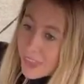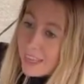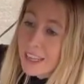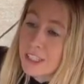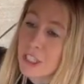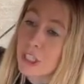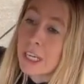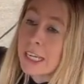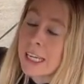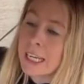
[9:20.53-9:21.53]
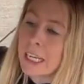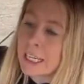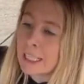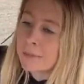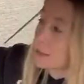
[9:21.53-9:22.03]
the screen
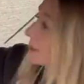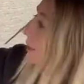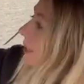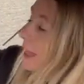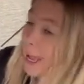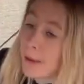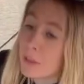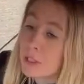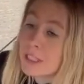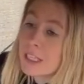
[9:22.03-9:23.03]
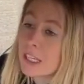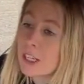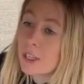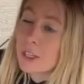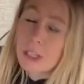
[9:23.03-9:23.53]
here, like I'm used
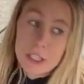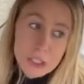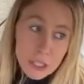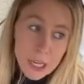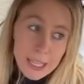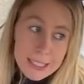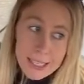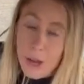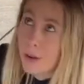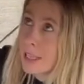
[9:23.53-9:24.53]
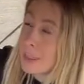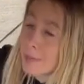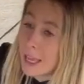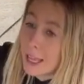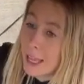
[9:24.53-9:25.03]
to the screens always
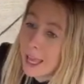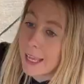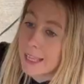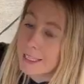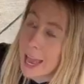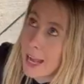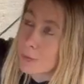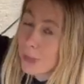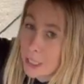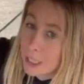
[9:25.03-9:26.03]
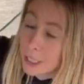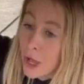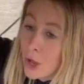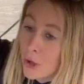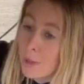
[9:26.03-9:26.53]
being like exact with the
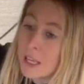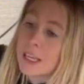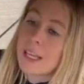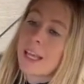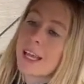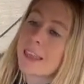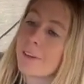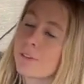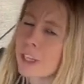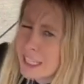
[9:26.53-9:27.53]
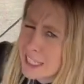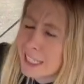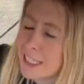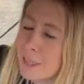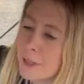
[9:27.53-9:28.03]
globe. The free
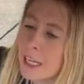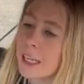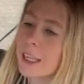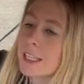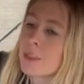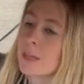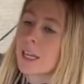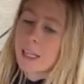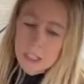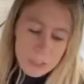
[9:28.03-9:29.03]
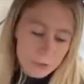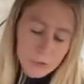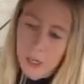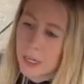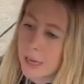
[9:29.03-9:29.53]
system here, this one in the
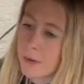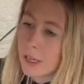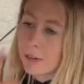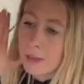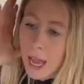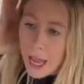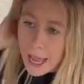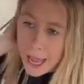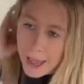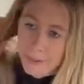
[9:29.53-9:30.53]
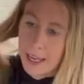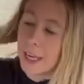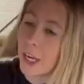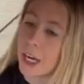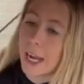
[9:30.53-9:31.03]
240, we do not have it
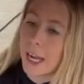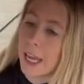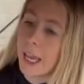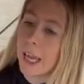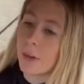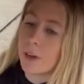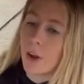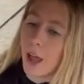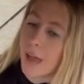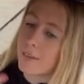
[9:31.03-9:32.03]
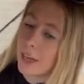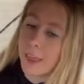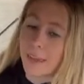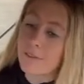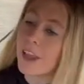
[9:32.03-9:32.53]
integrated. We don't have
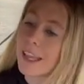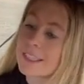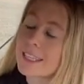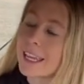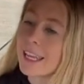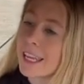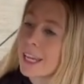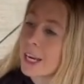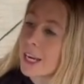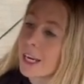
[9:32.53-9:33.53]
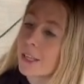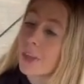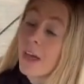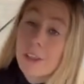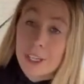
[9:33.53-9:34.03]
anything fancy in here. The
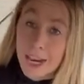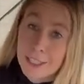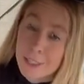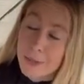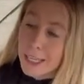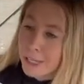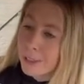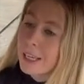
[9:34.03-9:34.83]
other tractors we do,